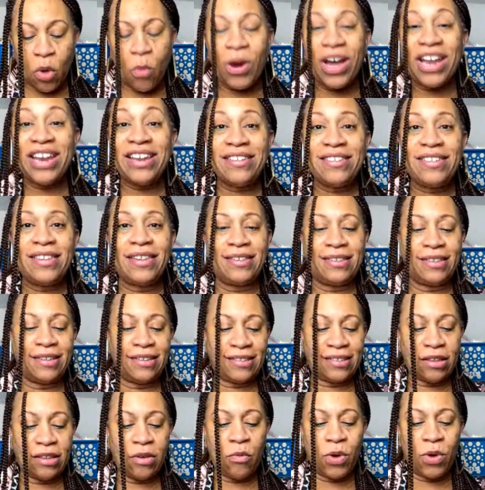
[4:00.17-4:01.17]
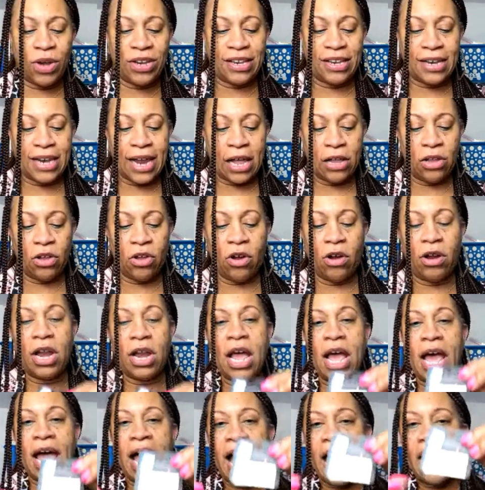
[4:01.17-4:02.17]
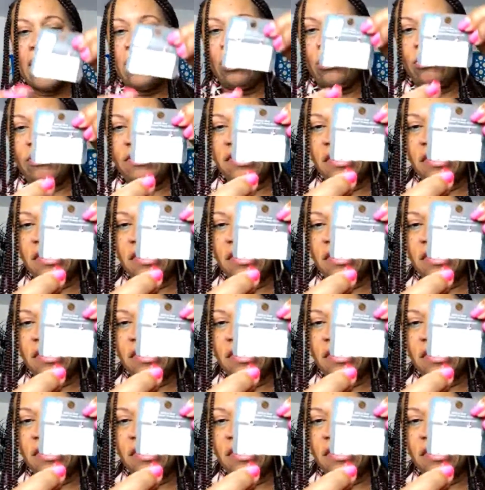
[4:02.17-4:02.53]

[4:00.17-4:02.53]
what is the system? What did I learn? I use